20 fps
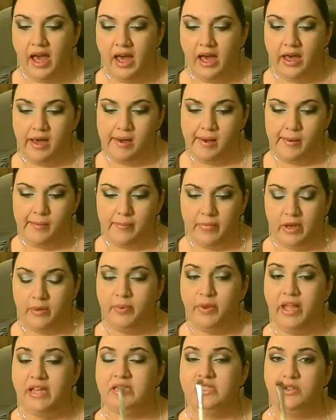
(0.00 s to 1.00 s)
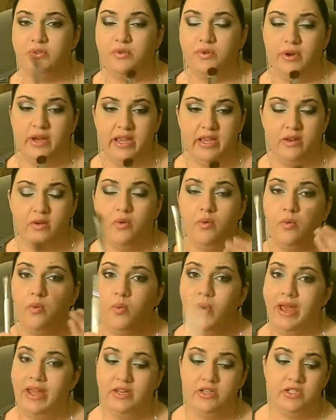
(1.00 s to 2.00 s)
It applies great,
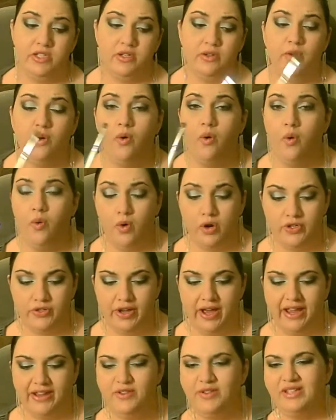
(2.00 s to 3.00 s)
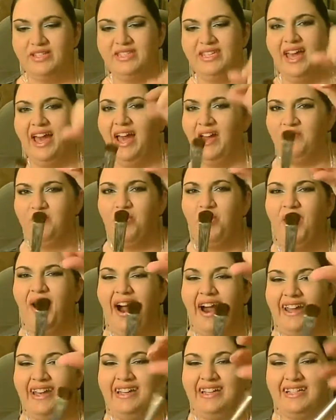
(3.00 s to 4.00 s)
wet or dry, and you can see I have
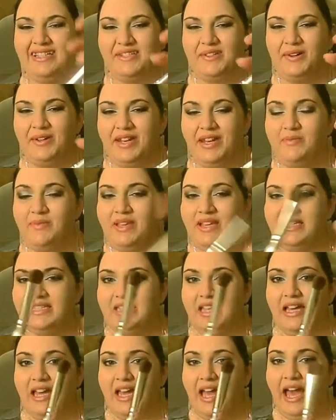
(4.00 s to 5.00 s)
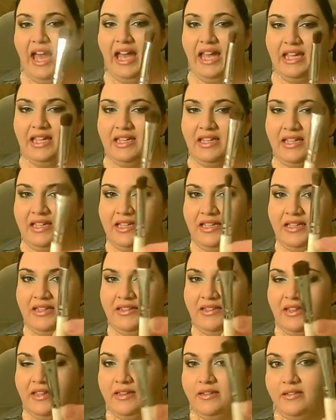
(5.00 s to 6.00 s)
product on it because and
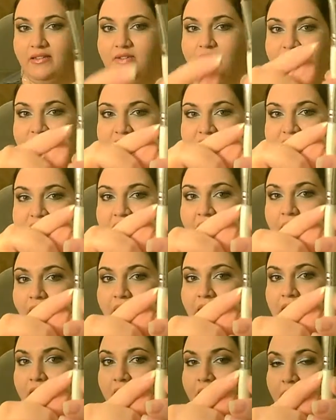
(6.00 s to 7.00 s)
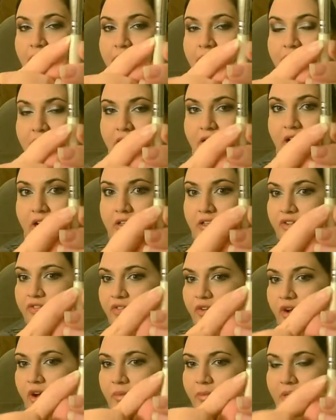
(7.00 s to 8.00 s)
you can see how I put a color for
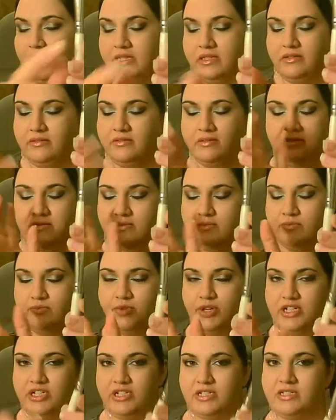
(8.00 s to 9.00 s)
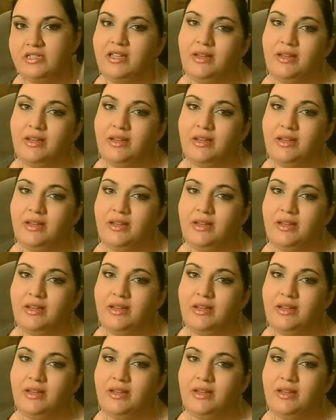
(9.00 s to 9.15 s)
all my brushes.